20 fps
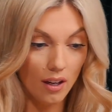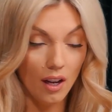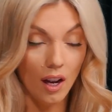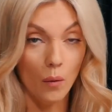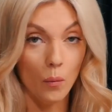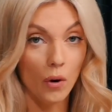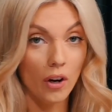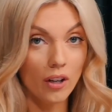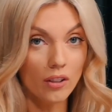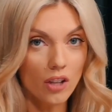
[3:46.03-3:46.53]

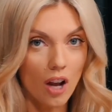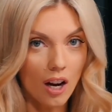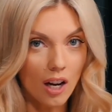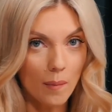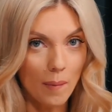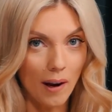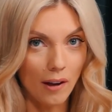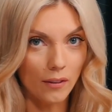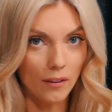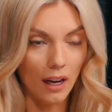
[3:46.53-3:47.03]
And we're going to talk
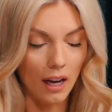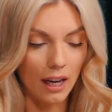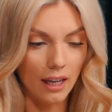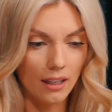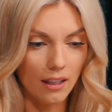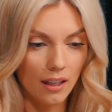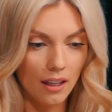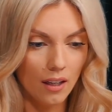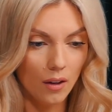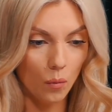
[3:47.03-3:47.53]
about
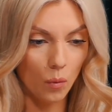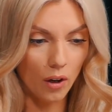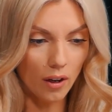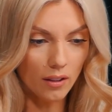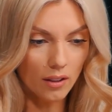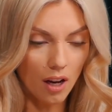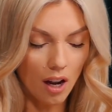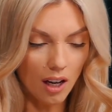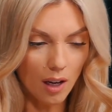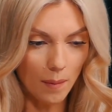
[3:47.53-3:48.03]
that. We're
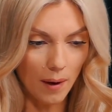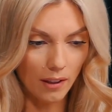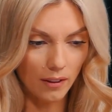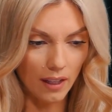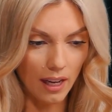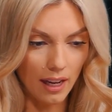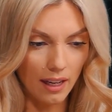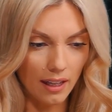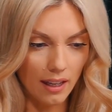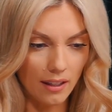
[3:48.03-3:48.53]
going to talk about
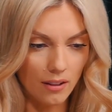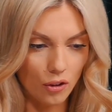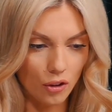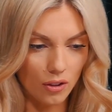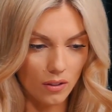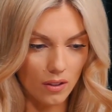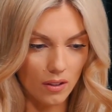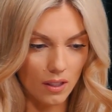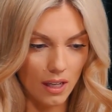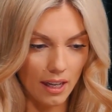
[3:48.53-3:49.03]
that in
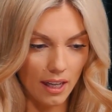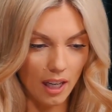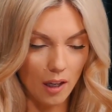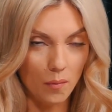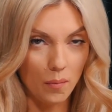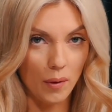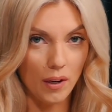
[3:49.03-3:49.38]
just a second.